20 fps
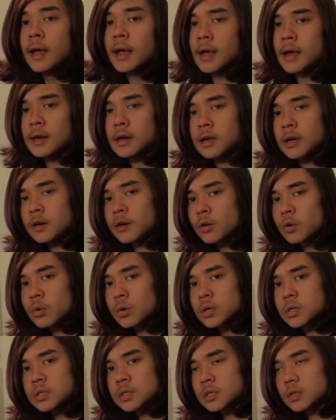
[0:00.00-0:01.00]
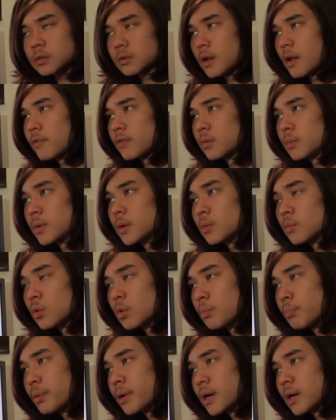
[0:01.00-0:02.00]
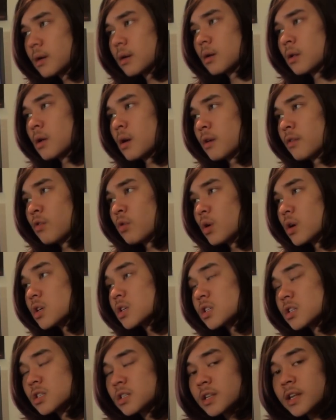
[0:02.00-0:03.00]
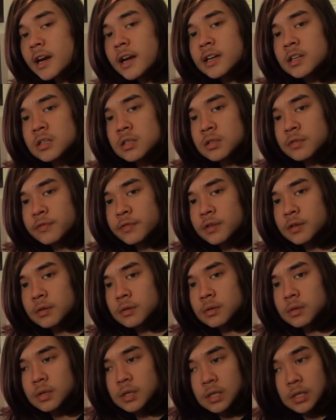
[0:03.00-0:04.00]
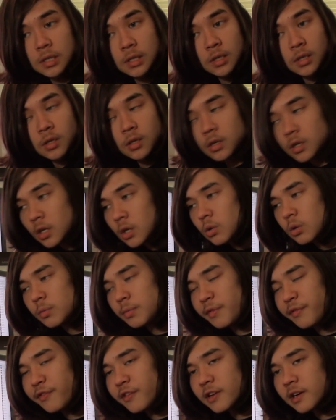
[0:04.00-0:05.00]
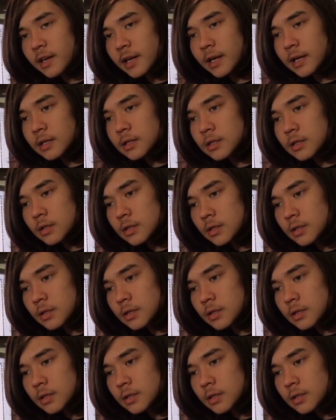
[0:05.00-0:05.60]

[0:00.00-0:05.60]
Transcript: And of course, every week we'll pick a lot of questions that I just feel would be fun to answer.